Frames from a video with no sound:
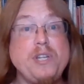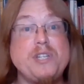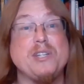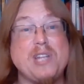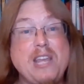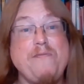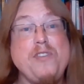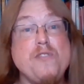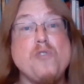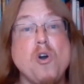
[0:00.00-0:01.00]
is, if
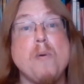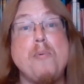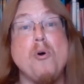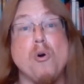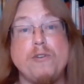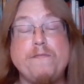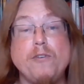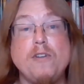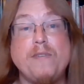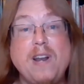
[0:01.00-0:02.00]
you've got a board
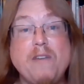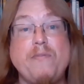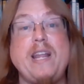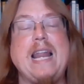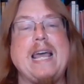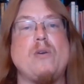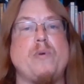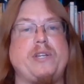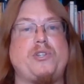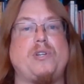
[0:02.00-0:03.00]
full of lovely
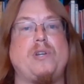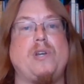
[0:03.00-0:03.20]
language,